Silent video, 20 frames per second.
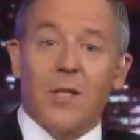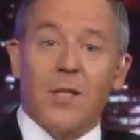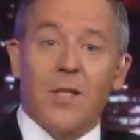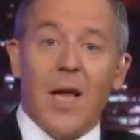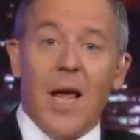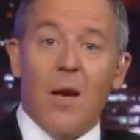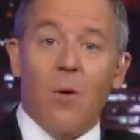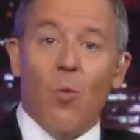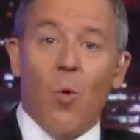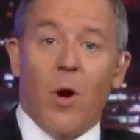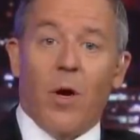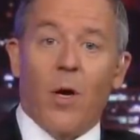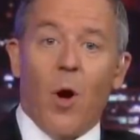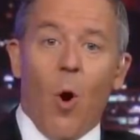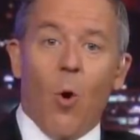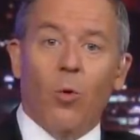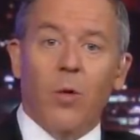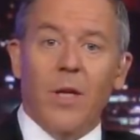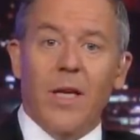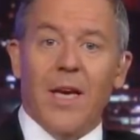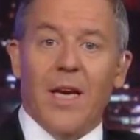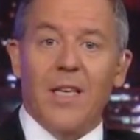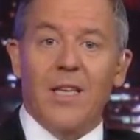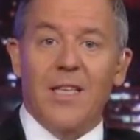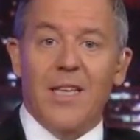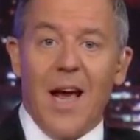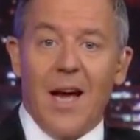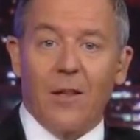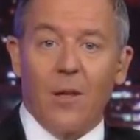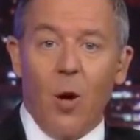State wearing only a
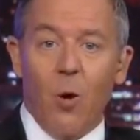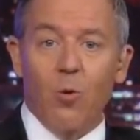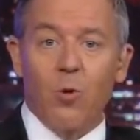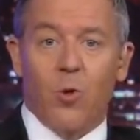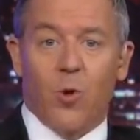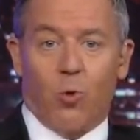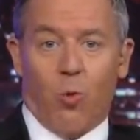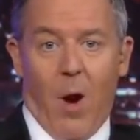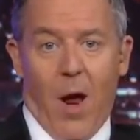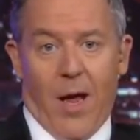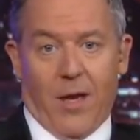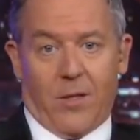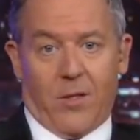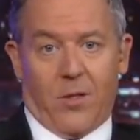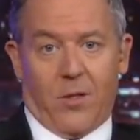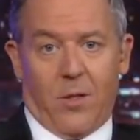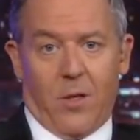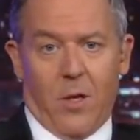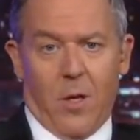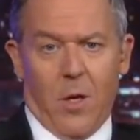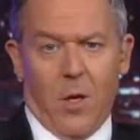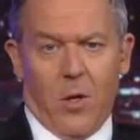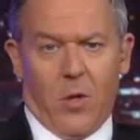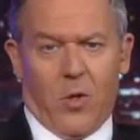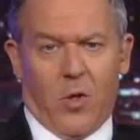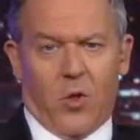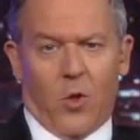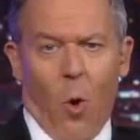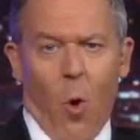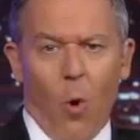yellow dress
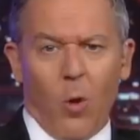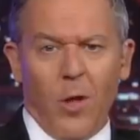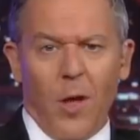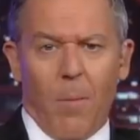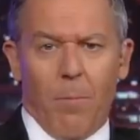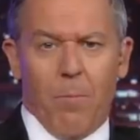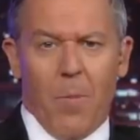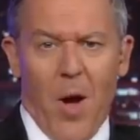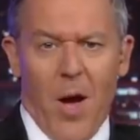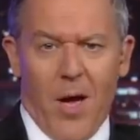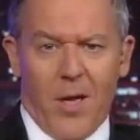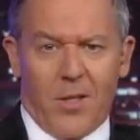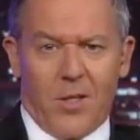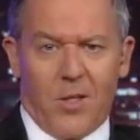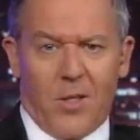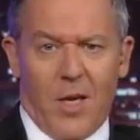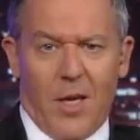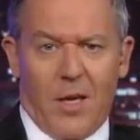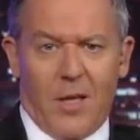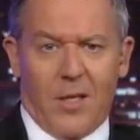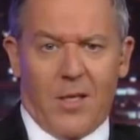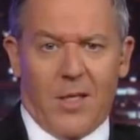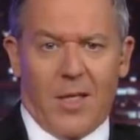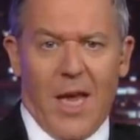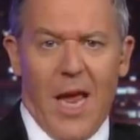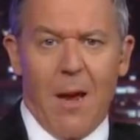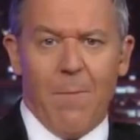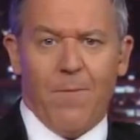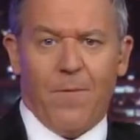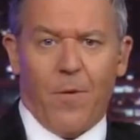stole a bus and
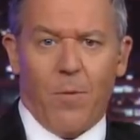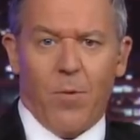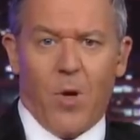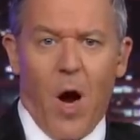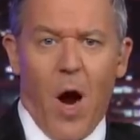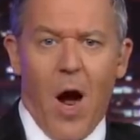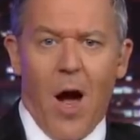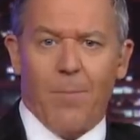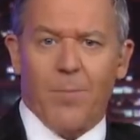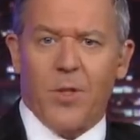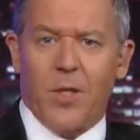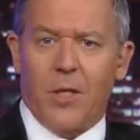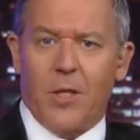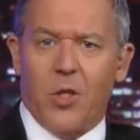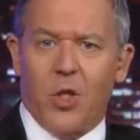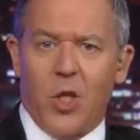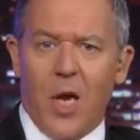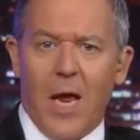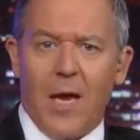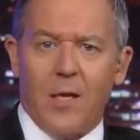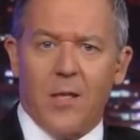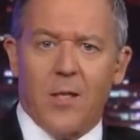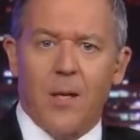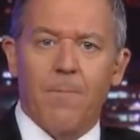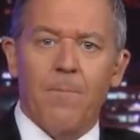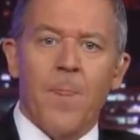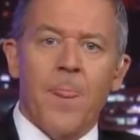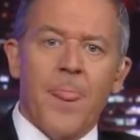escaped from cops in a chase